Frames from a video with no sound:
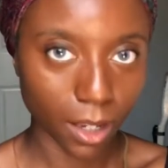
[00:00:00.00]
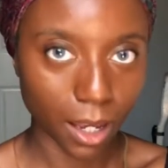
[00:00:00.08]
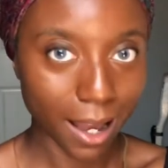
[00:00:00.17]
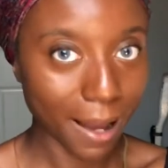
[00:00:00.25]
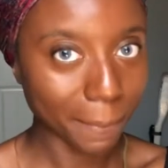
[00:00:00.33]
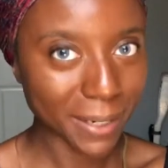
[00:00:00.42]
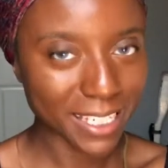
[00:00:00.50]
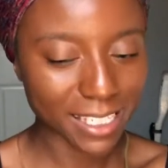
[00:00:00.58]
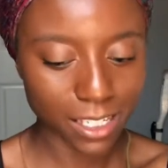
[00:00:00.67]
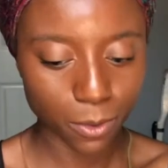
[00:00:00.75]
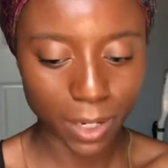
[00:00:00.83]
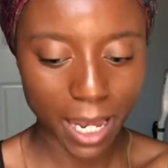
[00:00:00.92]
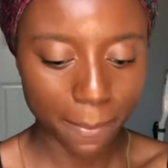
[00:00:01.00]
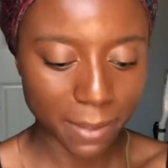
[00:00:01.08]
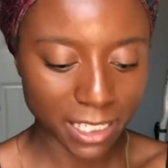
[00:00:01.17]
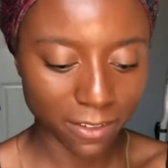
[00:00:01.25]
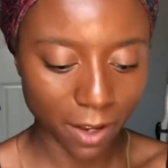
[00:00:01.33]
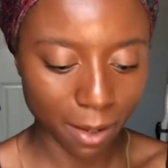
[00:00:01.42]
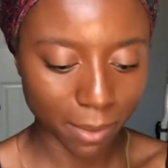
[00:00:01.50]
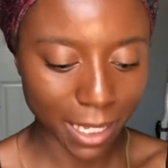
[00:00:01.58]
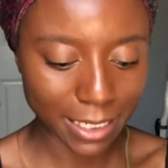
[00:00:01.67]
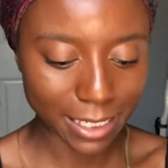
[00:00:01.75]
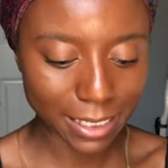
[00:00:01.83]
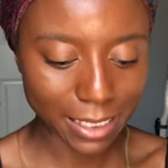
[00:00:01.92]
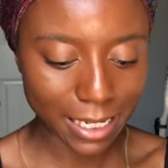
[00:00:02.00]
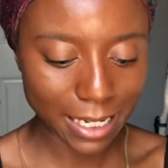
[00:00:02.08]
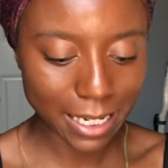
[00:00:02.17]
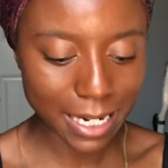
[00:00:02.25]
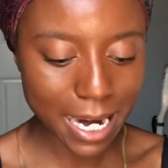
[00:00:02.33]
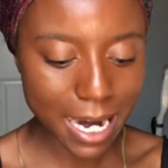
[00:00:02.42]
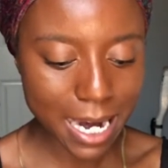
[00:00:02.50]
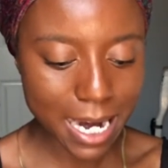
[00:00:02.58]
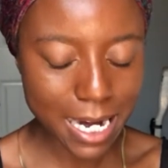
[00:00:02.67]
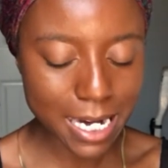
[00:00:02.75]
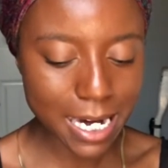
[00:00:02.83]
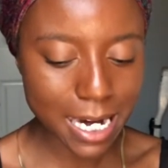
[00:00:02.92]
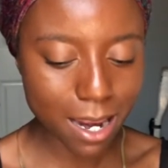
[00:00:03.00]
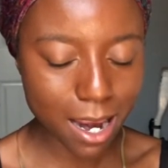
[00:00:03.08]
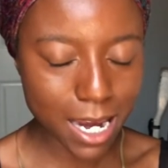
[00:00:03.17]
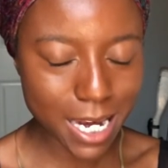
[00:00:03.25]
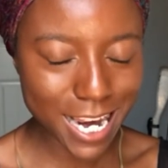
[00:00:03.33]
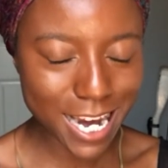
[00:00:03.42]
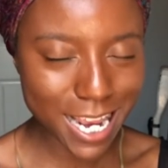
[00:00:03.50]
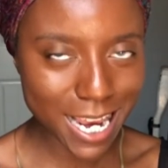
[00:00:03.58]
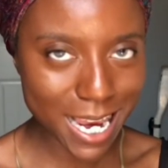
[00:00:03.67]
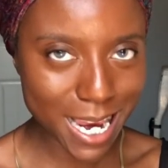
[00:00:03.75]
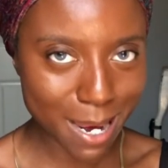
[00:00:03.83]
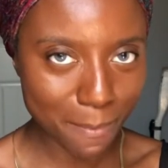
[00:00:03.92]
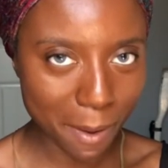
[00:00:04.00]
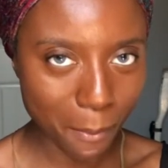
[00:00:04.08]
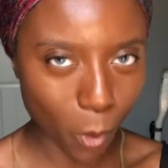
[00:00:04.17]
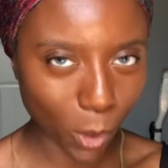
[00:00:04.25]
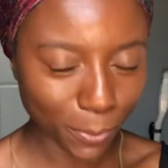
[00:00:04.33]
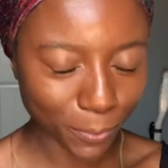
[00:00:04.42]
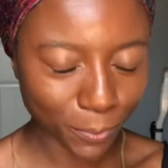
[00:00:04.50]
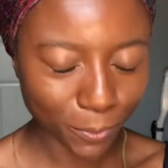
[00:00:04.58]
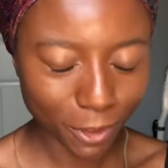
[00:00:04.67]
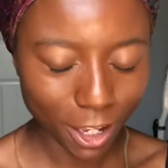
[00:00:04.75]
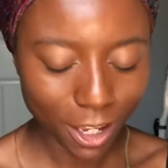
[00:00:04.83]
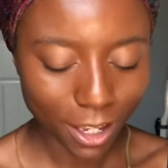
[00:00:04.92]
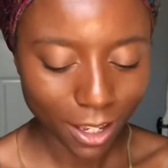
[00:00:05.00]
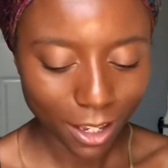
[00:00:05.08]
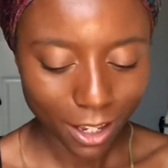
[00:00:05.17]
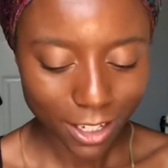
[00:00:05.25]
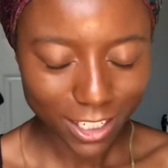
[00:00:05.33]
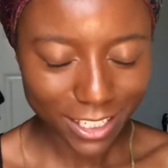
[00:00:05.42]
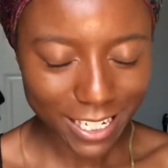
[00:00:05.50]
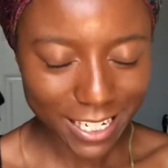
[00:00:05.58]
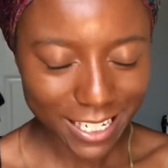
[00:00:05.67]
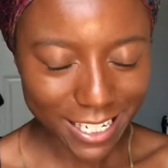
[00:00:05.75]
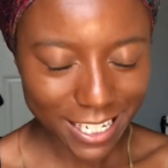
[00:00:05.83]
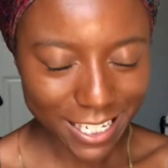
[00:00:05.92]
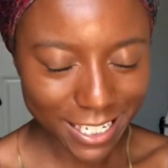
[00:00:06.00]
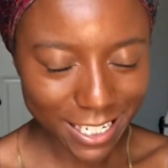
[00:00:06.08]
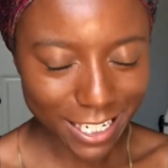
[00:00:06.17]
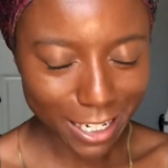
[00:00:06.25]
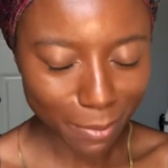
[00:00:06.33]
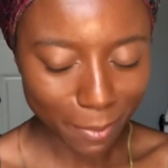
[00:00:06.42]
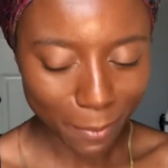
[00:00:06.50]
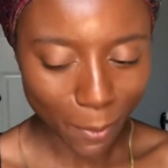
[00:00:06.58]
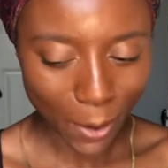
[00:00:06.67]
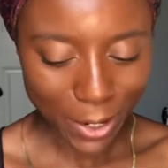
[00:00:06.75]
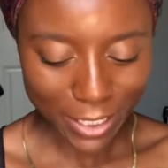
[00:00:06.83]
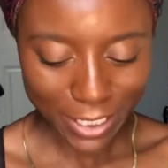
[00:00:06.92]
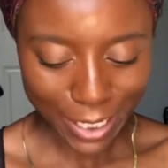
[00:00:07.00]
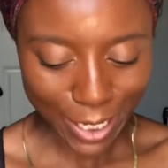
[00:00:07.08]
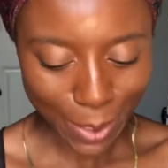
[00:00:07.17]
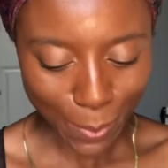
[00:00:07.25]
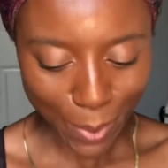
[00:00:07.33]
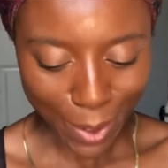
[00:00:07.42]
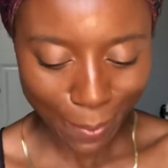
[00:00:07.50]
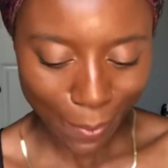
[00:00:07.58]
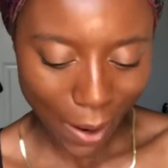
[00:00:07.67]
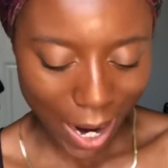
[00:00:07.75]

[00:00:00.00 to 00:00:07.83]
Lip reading: I'm gonna see what happens if I apply just a teeny bit more. Just a little bit more, a little bit more.